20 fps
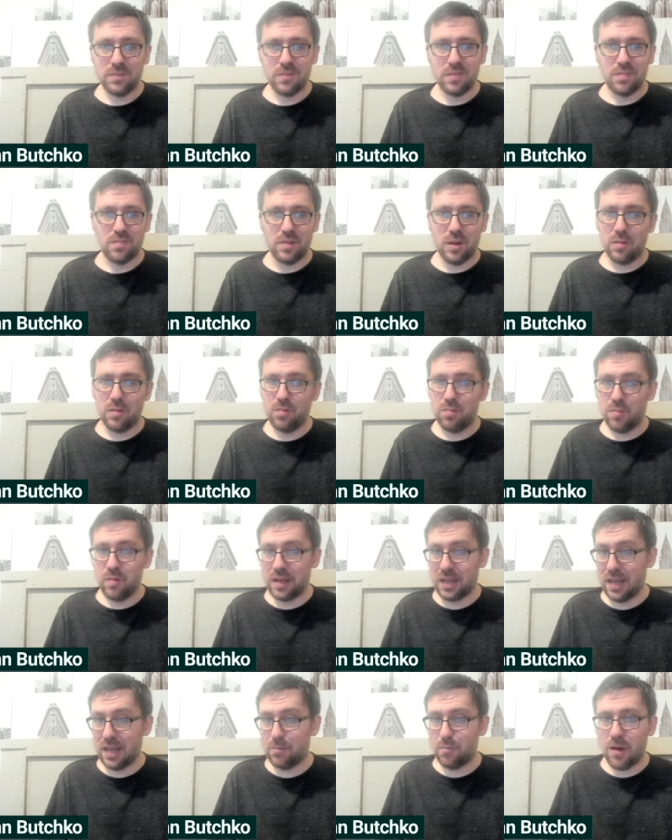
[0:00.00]
You know,
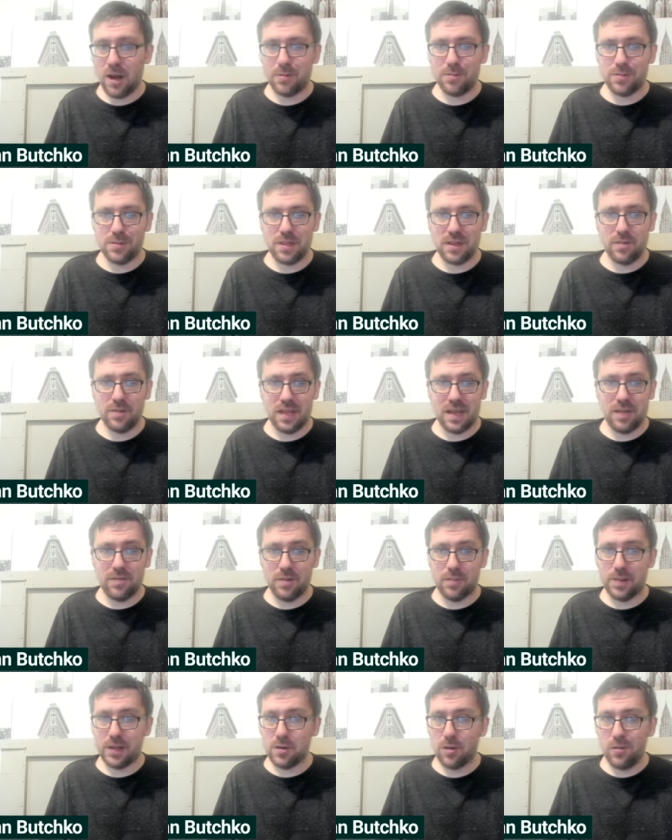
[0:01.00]
again, wide receiver, they have a
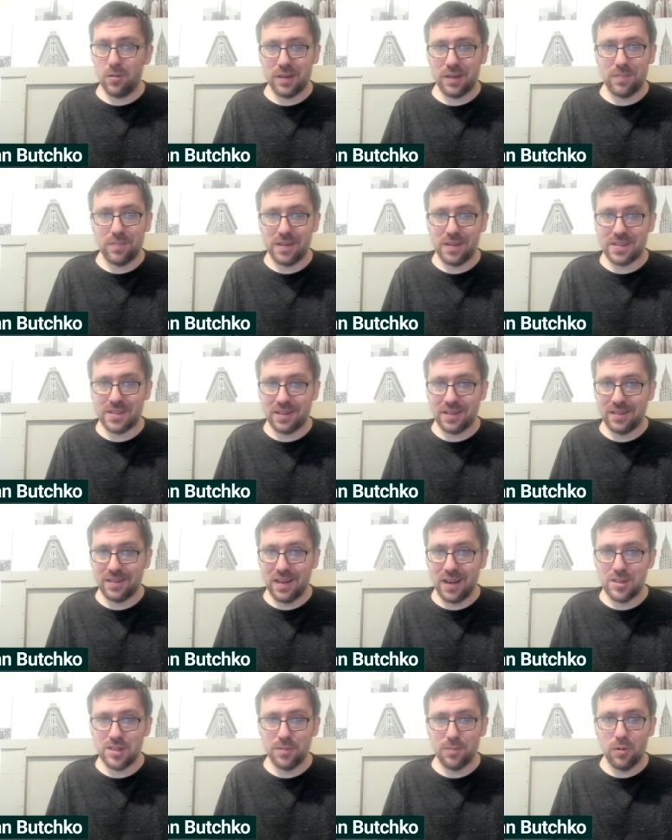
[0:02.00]
big hole. They missed on
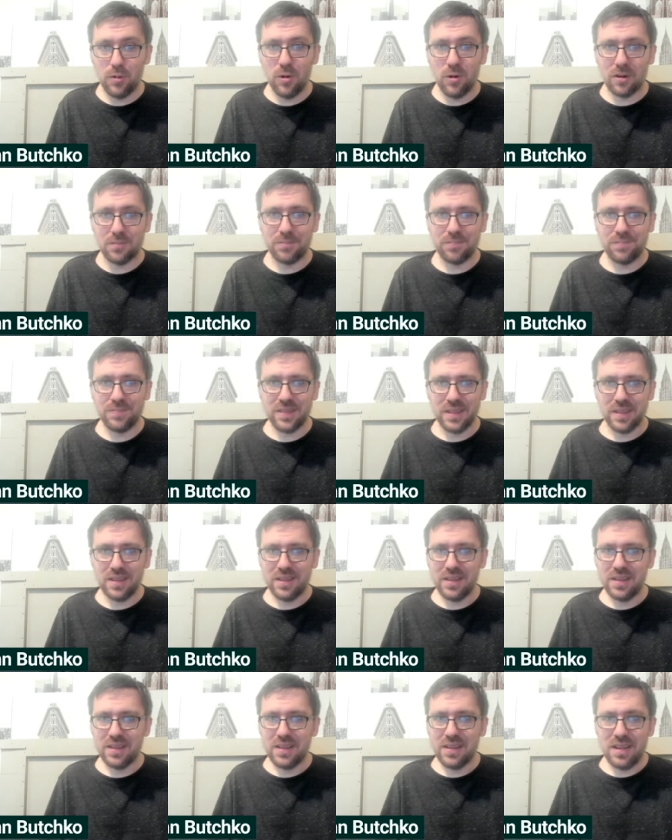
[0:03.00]
Elijah Moore.
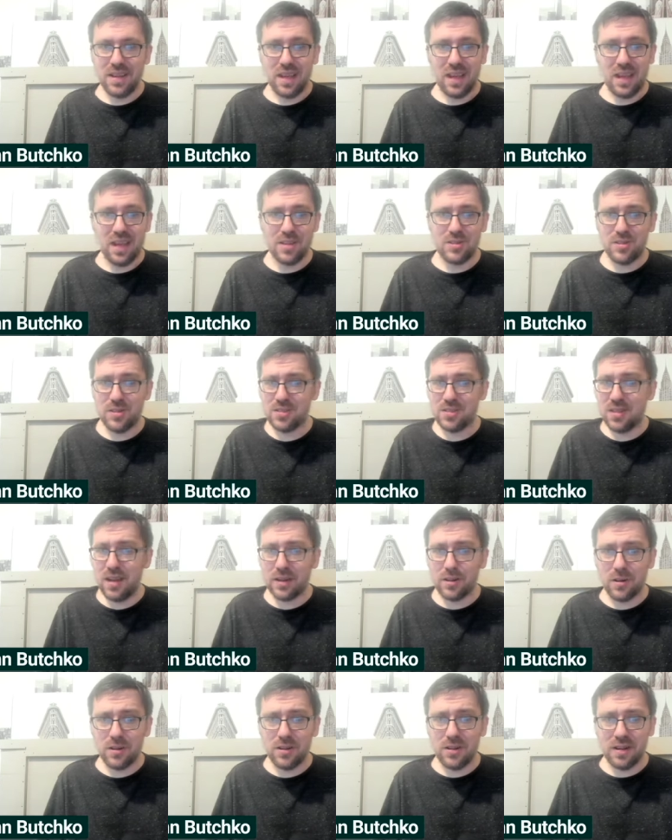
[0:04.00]
It's just
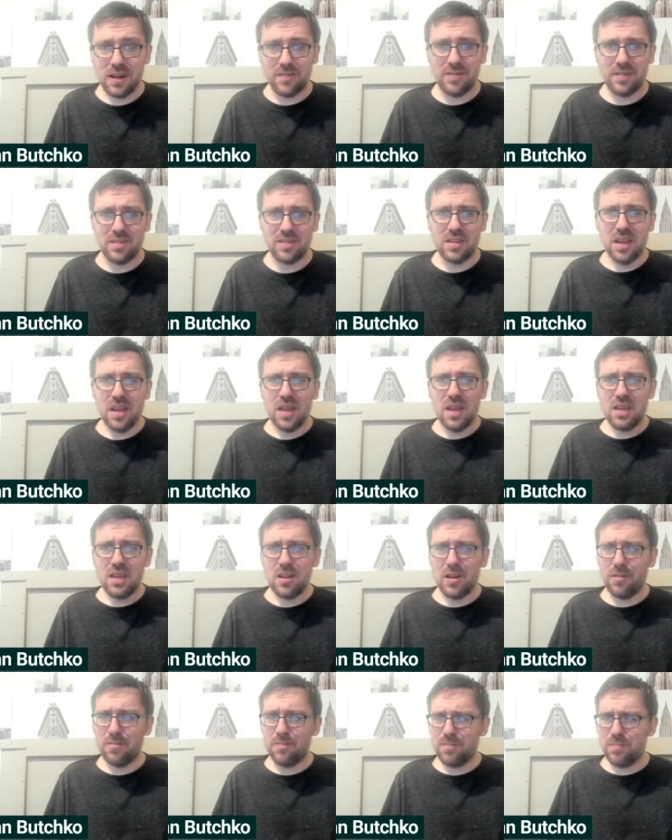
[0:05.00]
not good enough. And,
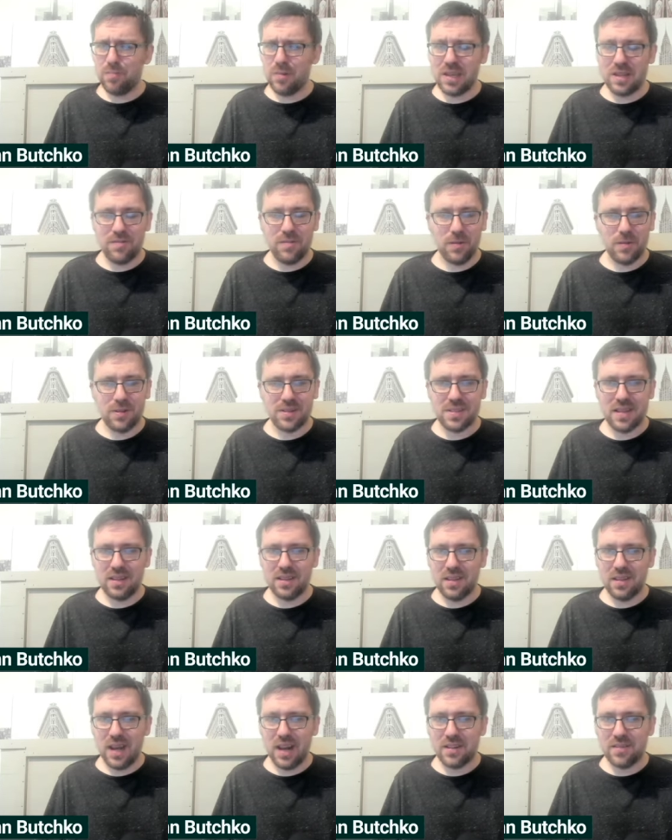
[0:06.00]
you know, we can focus on a
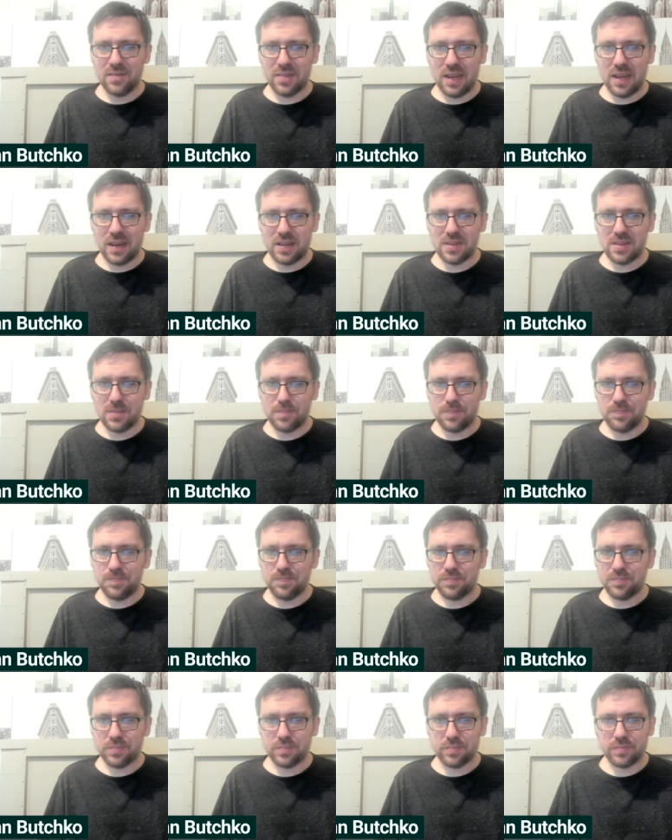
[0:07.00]
lot of things.
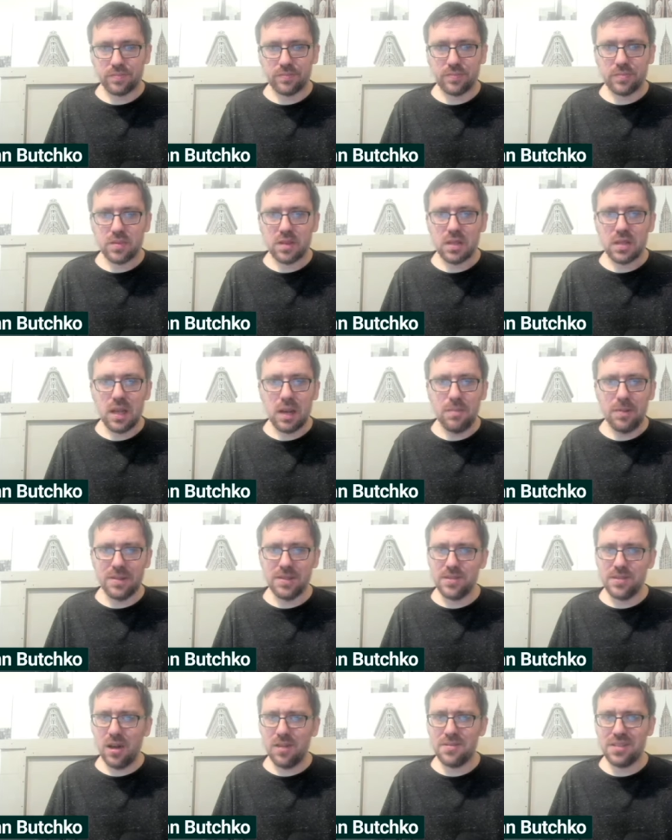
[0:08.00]
But
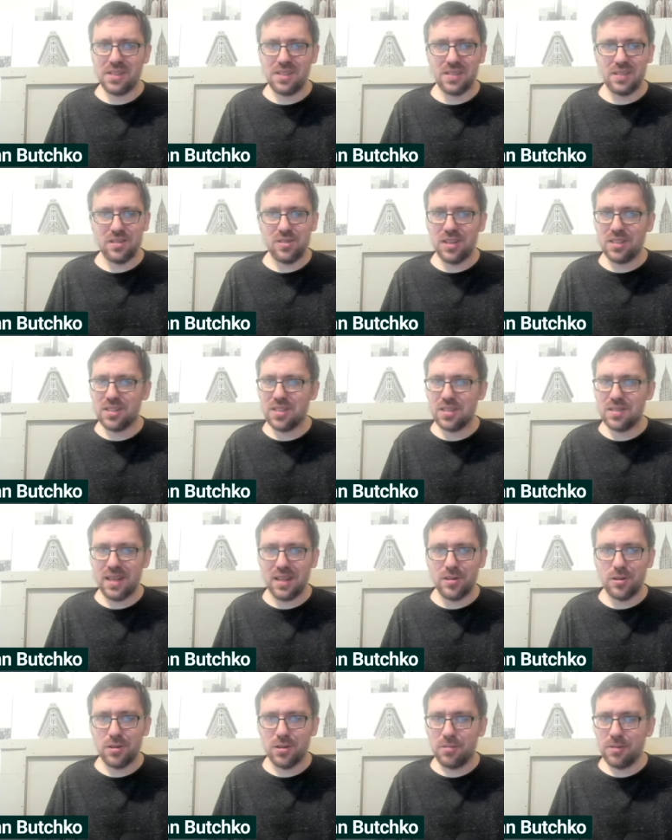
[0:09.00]
this offseason, the Jets just
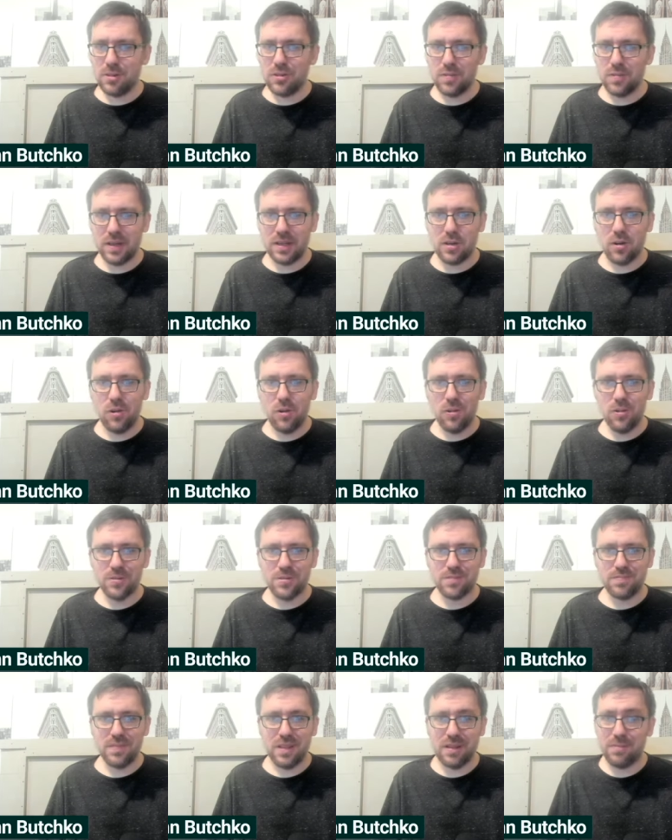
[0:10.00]
entered it with too many
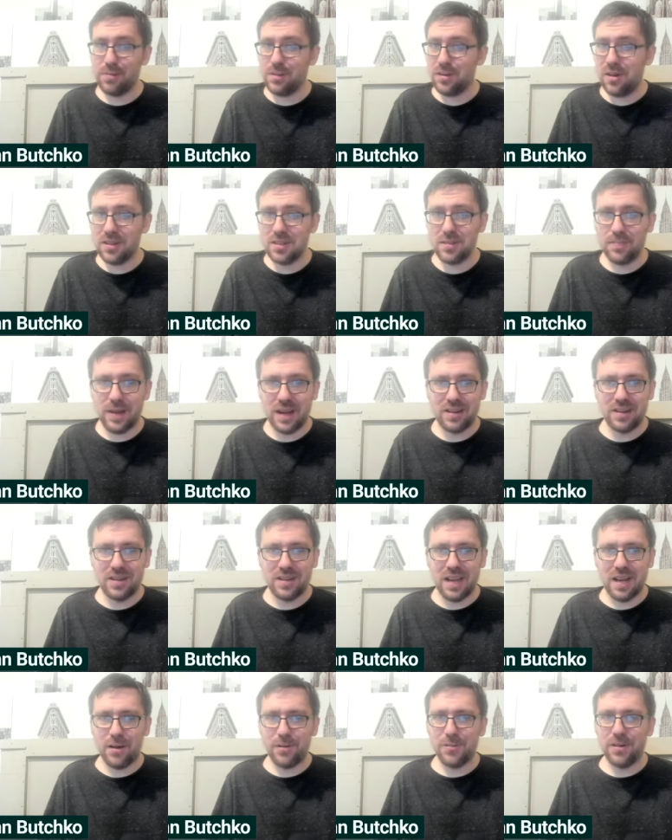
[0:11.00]
holes. And we talked about it,
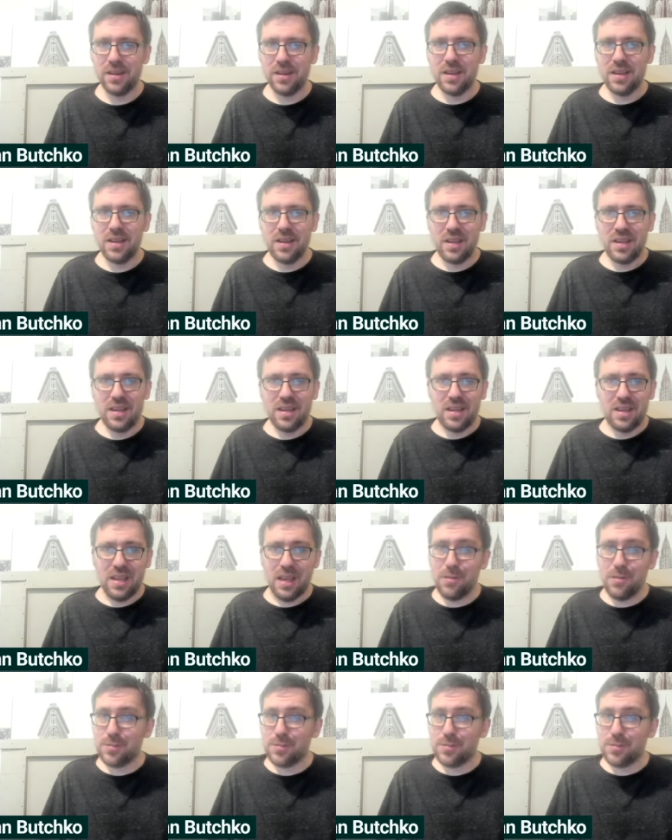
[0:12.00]
how it was